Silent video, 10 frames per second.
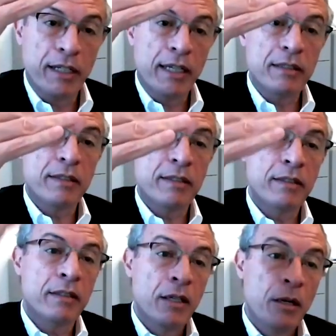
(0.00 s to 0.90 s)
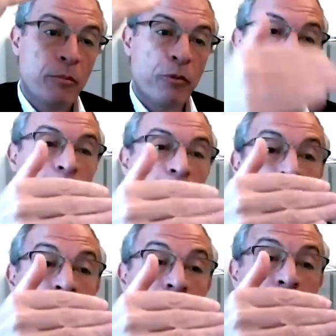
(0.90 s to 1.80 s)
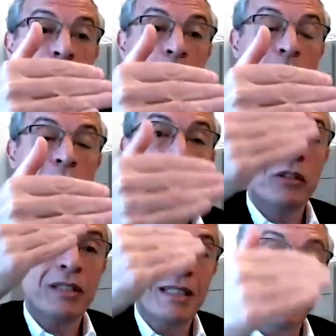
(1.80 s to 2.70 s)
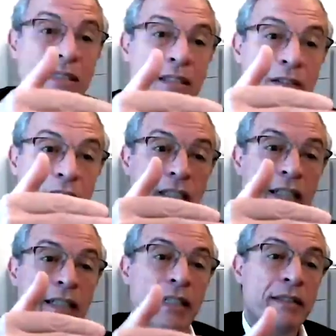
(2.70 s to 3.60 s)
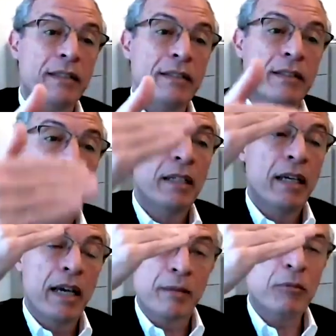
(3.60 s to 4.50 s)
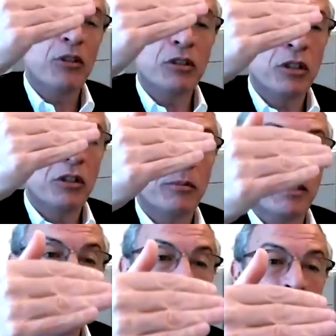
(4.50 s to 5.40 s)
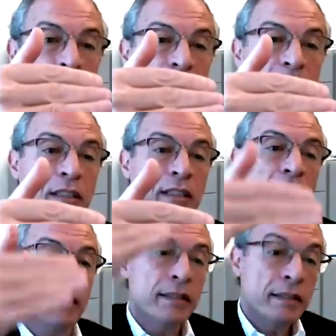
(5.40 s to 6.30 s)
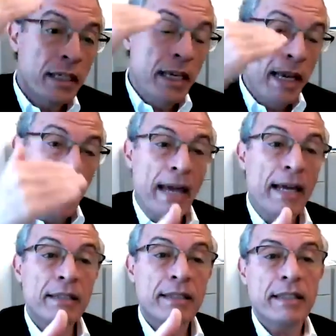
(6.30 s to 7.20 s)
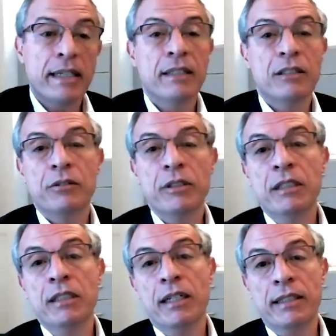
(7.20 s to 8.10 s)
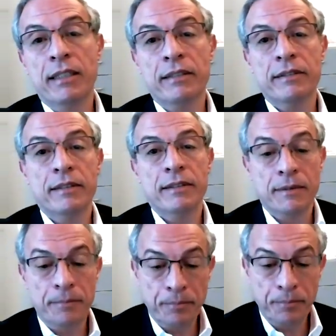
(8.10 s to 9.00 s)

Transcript: analysis, primary research question, sensitivity analysis, and I'm going to talk about sensitivity analysis, and secondary analysis.